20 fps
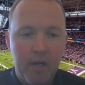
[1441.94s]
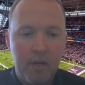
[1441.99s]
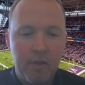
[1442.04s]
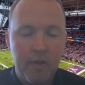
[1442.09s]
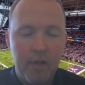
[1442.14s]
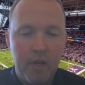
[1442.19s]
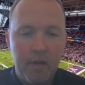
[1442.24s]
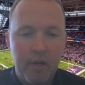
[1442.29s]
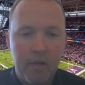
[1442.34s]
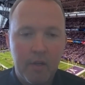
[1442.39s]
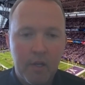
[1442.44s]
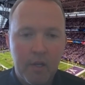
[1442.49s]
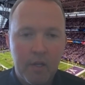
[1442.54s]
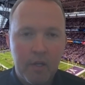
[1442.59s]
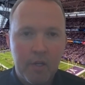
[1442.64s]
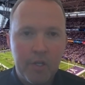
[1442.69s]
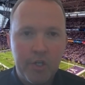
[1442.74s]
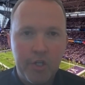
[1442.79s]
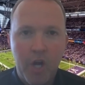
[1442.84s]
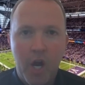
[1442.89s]
and they
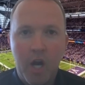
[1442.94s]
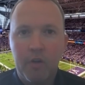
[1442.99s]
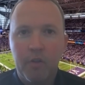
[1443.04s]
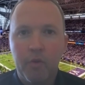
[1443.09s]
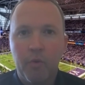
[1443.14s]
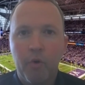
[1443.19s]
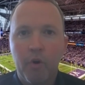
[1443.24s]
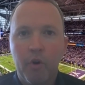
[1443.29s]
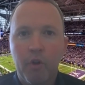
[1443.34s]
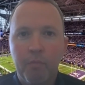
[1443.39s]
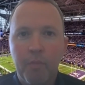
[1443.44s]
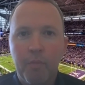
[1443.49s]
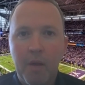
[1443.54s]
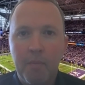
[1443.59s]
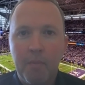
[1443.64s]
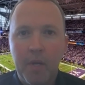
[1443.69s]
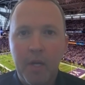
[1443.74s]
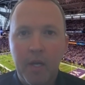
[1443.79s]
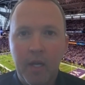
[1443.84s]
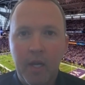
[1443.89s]
shocked the world
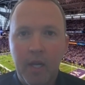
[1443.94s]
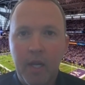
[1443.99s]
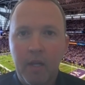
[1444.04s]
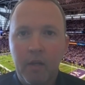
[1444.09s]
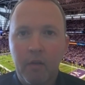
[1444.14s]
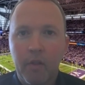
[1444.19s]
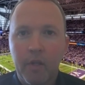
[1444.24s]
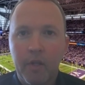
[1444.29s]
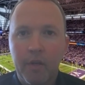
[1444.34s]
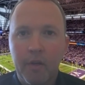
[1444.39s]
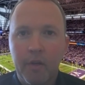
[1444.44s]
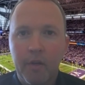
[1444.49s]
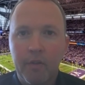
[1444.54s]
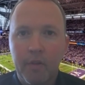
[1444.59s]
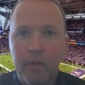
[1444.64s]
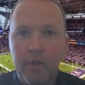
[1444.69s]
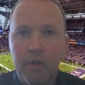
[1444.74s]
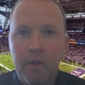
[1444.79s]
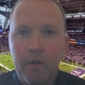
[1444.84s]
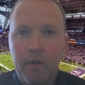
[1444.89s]
by beating England
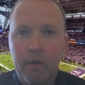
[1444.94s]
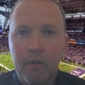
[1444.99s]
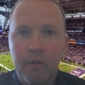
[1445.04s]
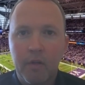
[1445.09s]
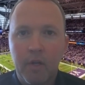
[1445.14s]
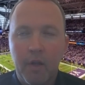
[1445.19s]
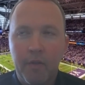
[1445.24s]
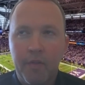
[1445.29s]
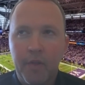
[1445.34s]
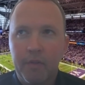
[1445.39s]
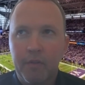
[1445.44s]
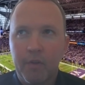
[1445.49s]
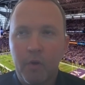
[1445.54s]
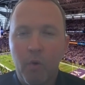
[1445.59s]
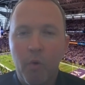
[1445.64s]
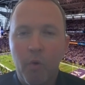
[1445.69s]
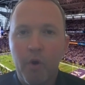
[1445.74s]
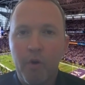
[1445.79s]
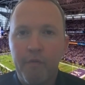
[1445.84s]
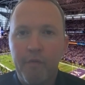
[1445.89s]
in I think the
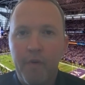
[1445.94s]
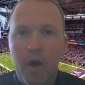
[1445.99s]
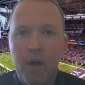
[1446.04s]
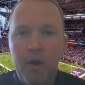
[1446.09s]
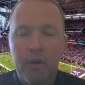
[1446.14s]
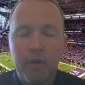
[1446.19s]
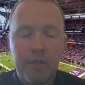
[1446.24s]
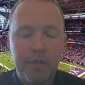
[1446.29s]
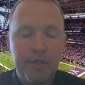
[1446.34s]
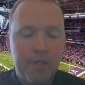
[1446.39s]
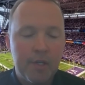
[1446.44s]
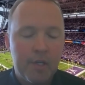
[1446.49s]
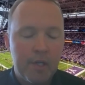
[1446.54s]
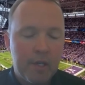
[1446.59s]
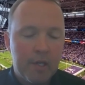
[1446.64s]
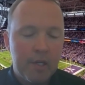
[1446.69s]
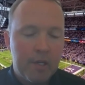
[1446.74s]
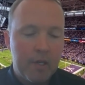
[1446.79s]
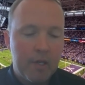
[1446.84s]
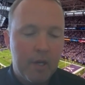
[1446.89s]
quarterfinals,
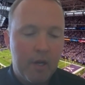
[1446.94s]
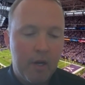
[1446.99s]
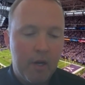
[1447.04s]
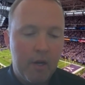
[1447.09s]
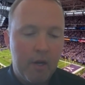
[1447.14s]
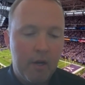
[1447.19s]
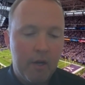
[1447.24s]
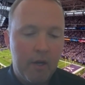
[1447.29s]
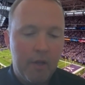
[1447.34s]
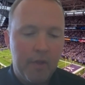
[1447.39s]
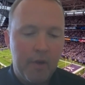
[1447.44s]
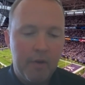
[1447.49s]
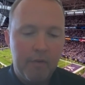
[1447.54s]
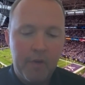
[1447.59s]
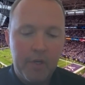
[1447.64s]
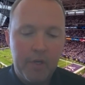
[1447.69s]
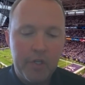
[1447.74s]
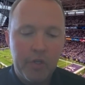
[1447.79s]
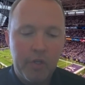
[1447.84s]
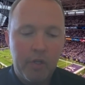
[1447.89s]
and then
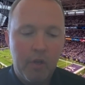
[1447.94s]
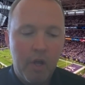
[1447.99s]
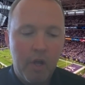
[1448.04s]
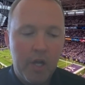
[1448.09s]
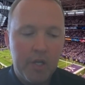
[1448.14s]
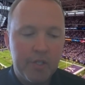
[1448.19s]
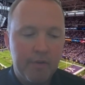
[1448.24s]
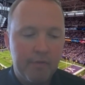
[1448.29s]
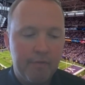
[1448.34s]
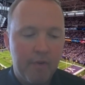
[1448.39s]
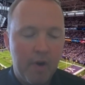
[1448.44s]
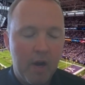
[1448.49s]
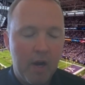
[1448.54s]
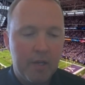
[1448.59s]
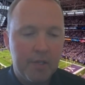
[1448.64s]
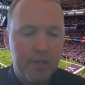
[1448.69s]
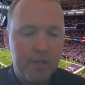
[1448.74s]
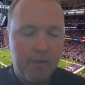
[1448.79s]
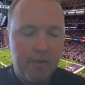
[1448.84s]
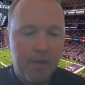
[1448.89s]
eventually lost to
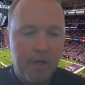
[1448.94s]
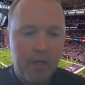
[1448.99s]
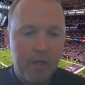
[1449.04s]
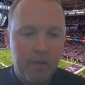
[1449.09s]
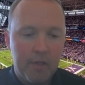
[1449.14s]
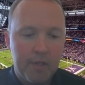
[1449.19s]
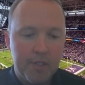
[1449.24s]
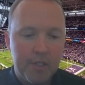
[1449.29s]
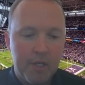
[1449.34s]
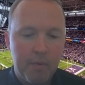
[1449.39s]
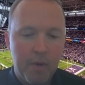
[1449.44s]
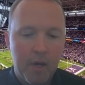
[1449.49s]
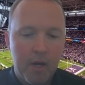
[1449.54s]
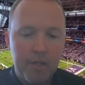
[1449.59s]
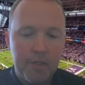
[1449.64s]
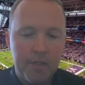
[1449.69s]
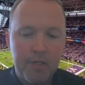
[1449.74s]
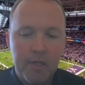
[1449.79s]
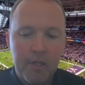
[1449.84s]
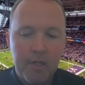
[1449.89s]
France, I think, in the
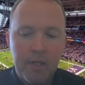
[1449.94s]
semis.